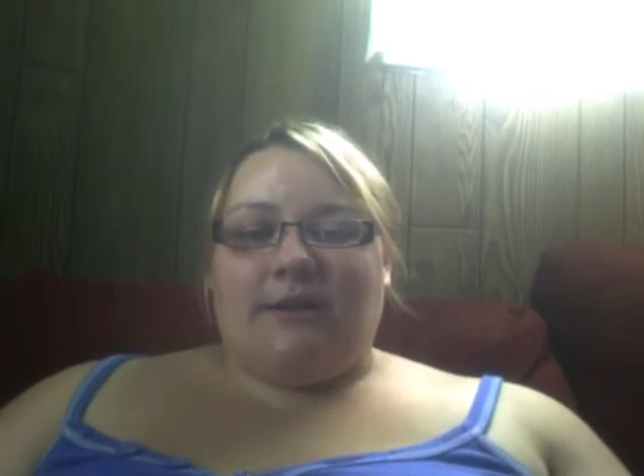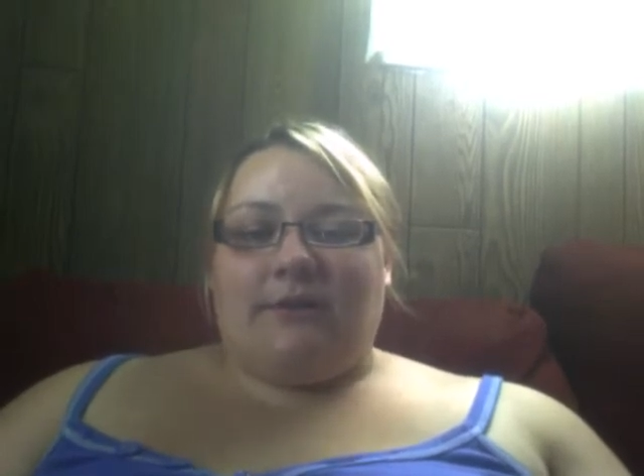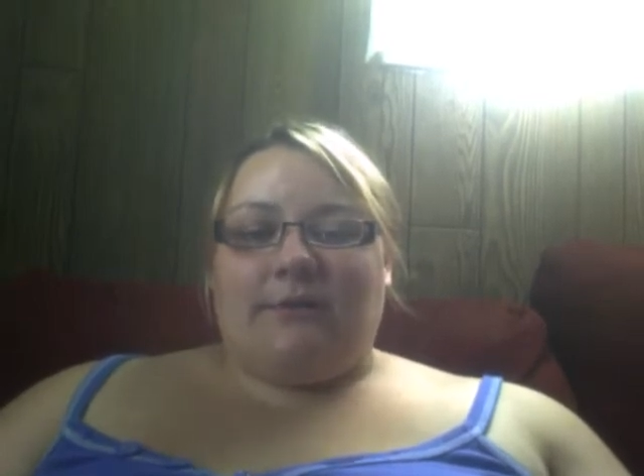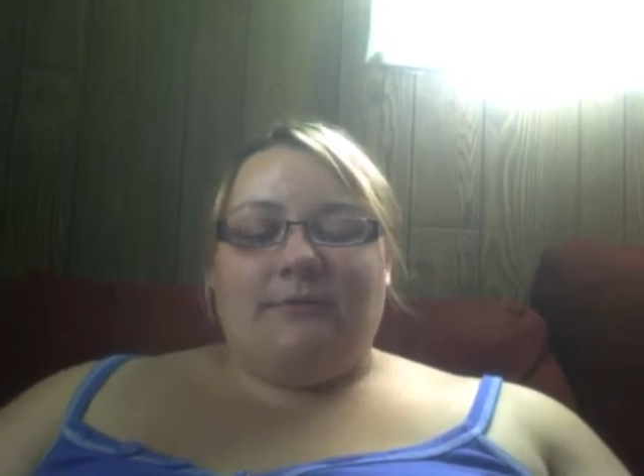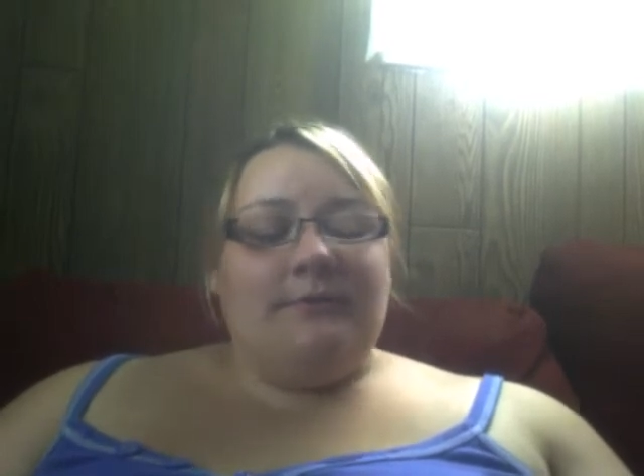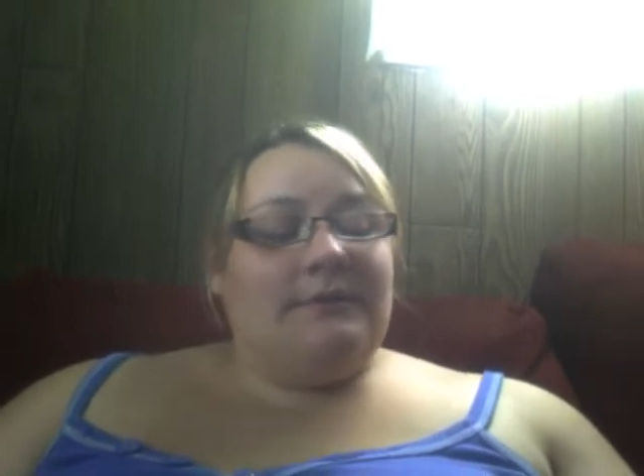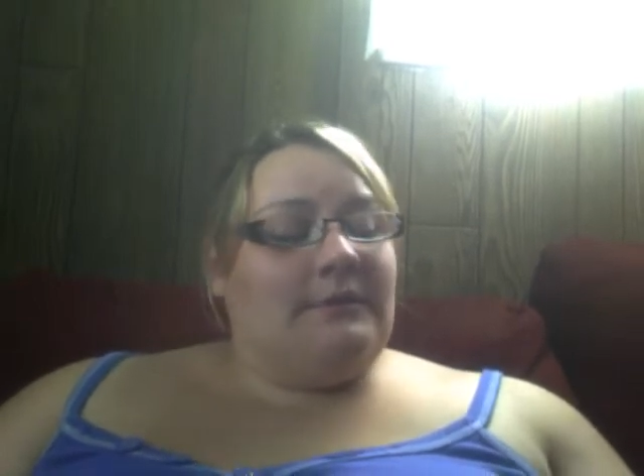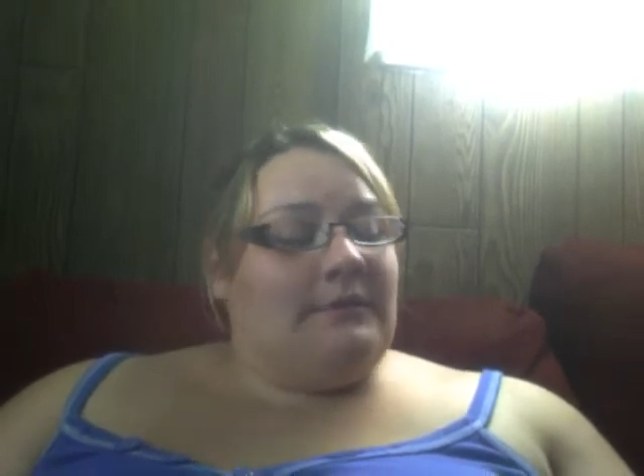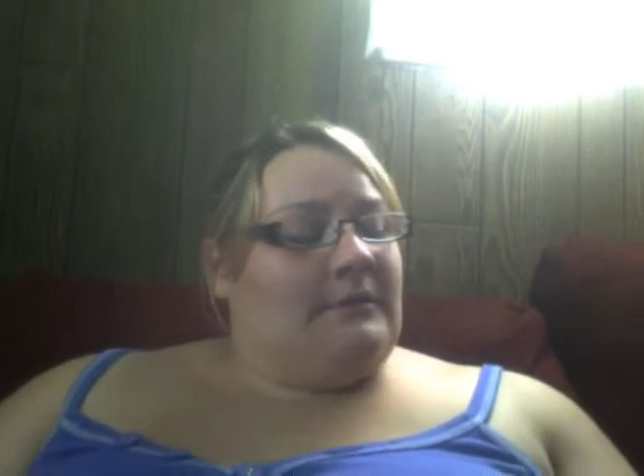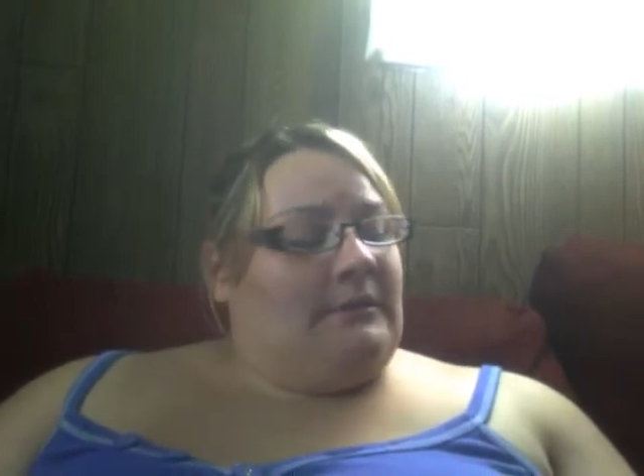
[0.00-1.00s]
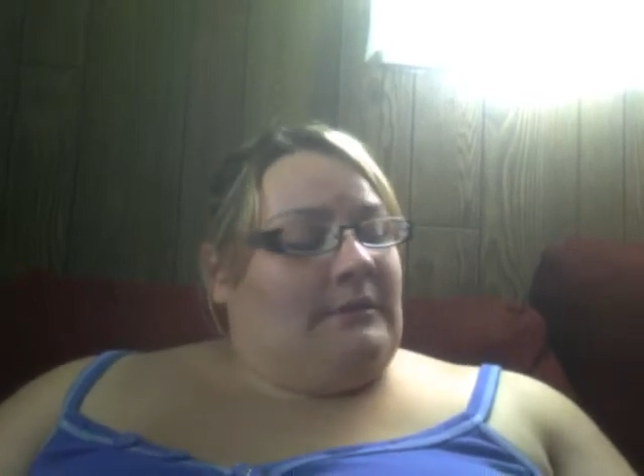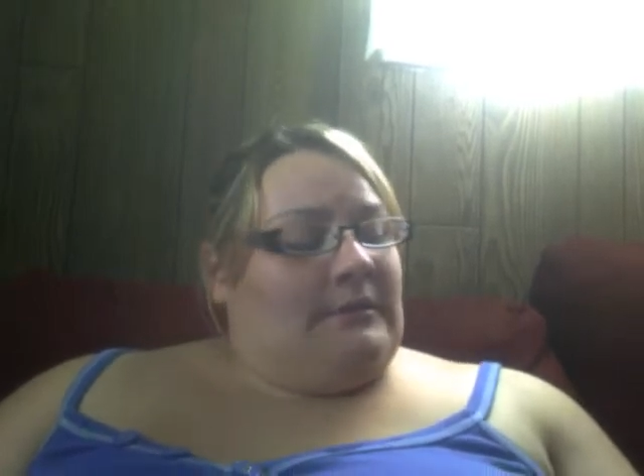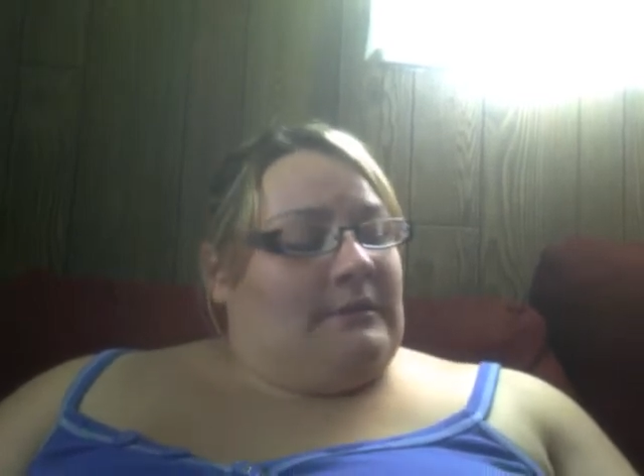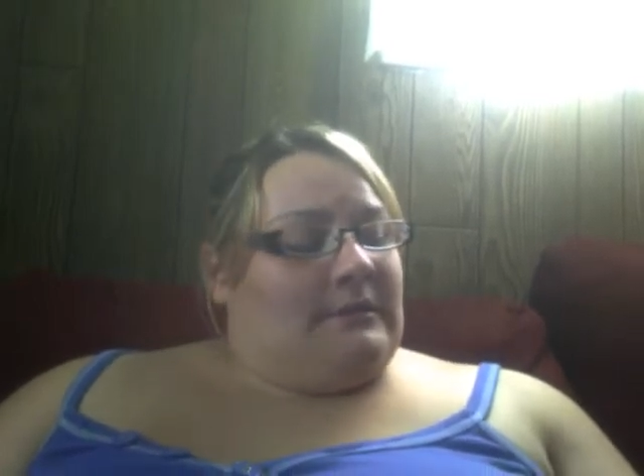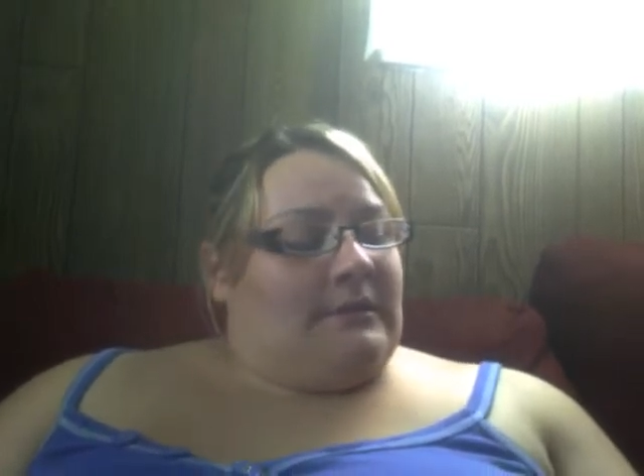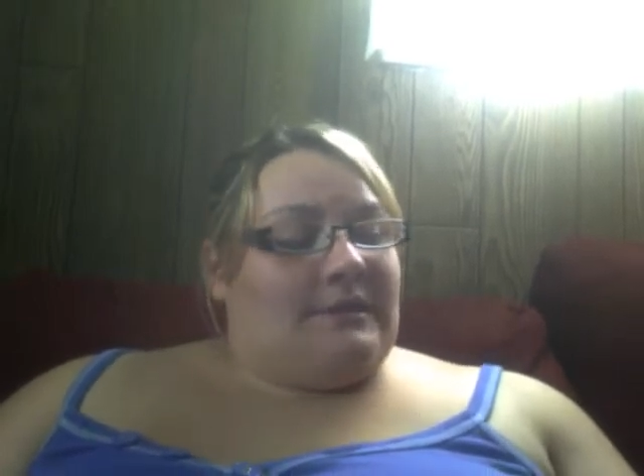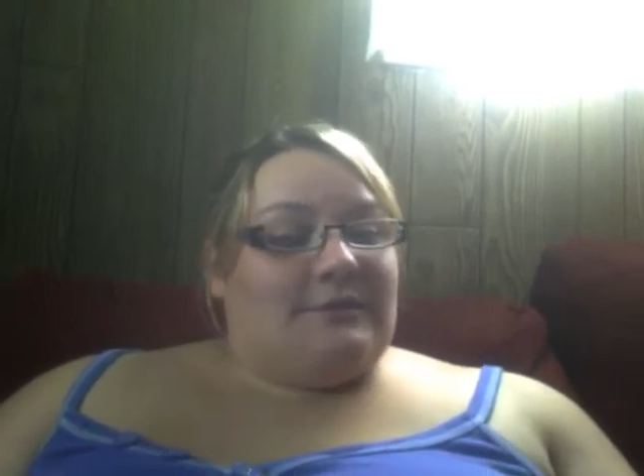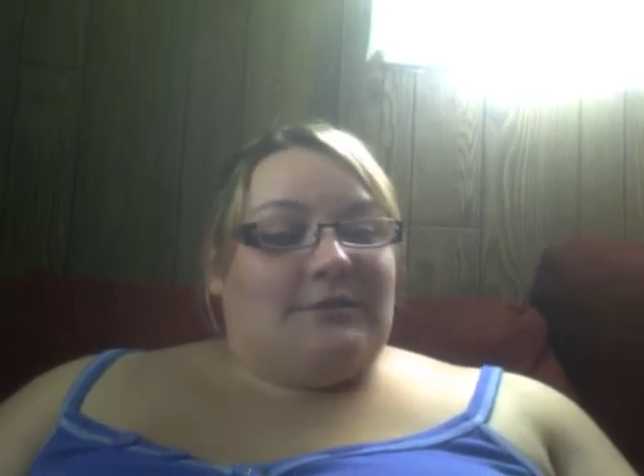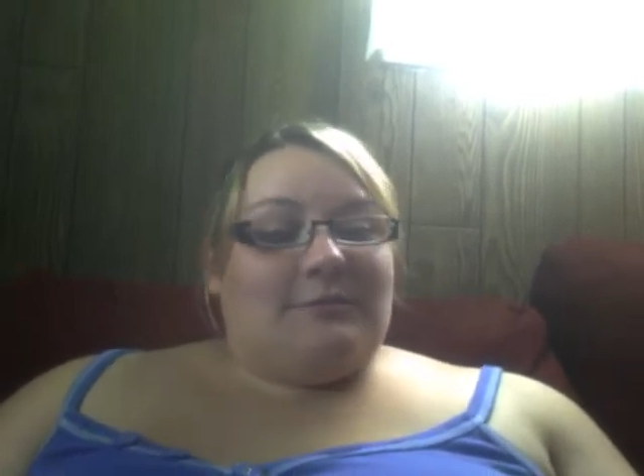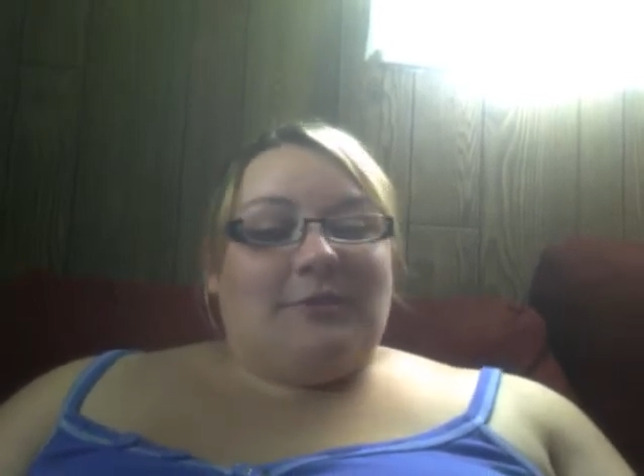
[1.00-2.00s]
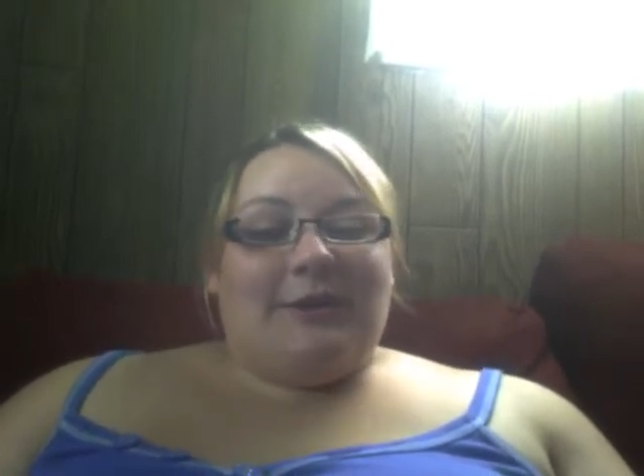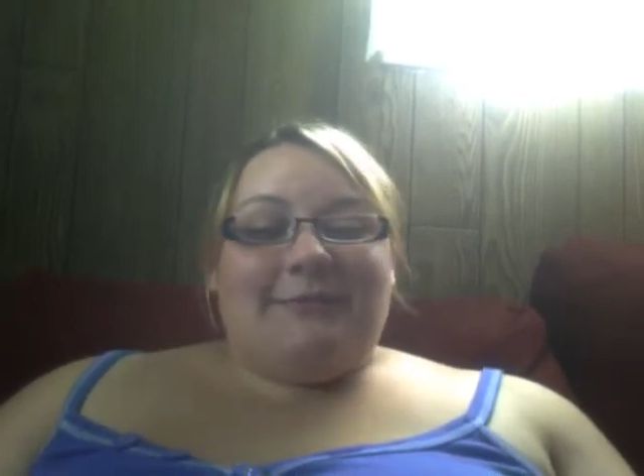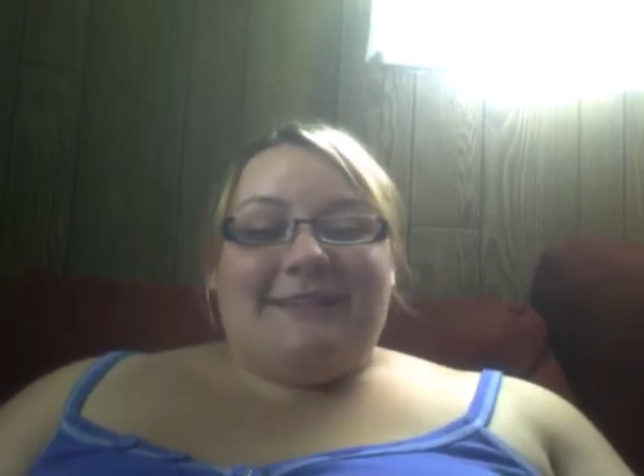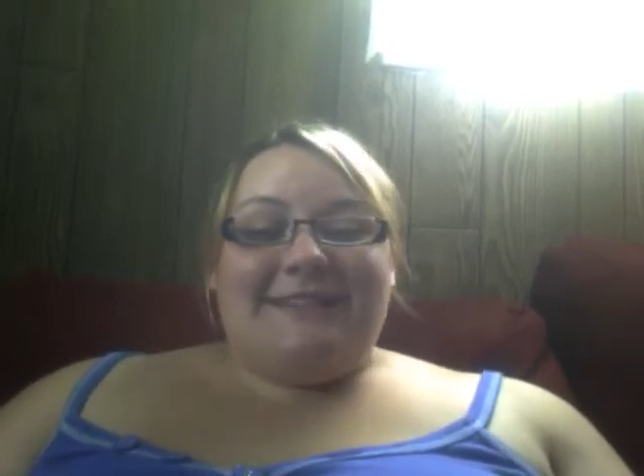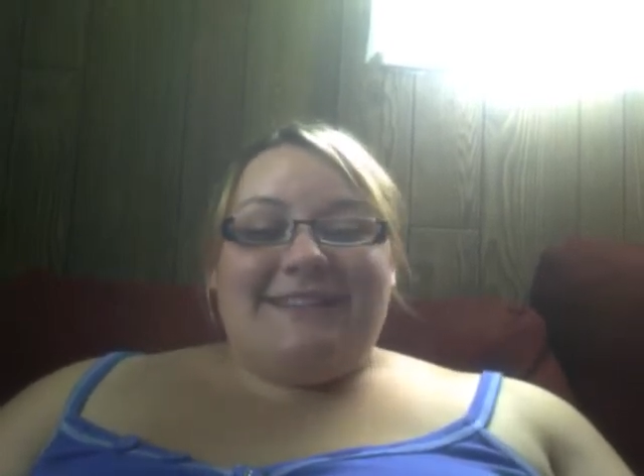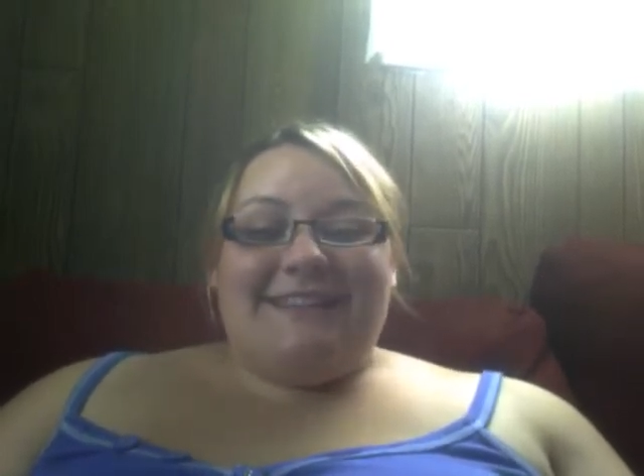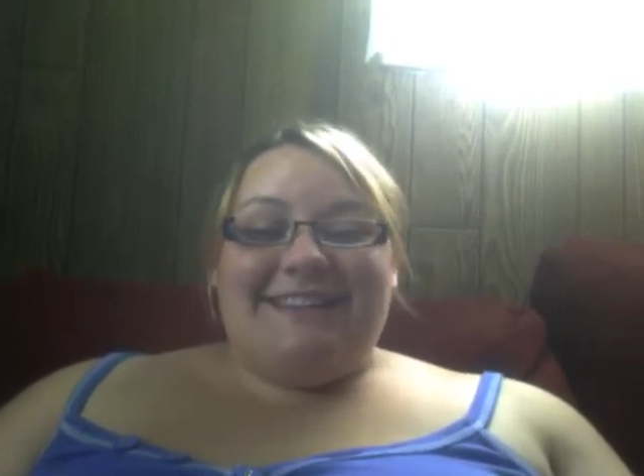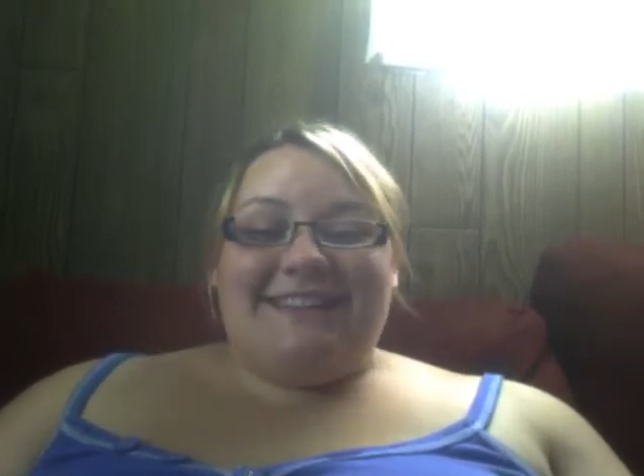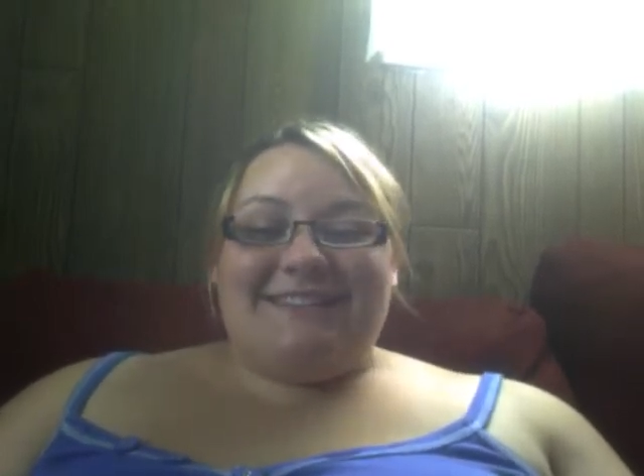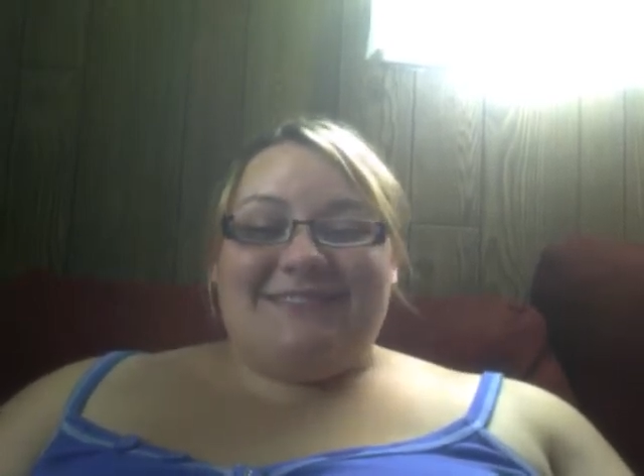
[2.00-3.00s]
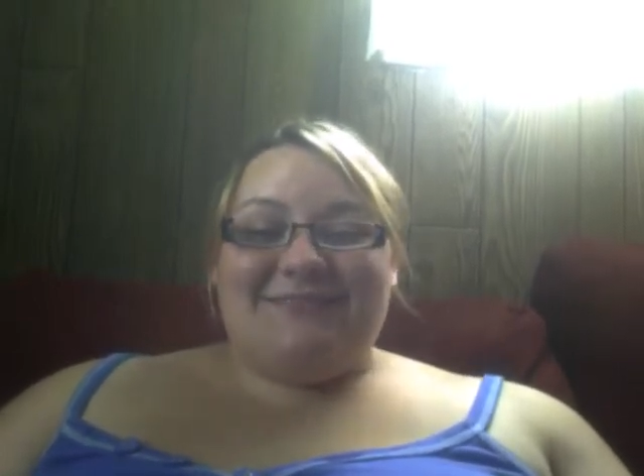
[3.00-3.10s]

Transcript: now, as you can probably see.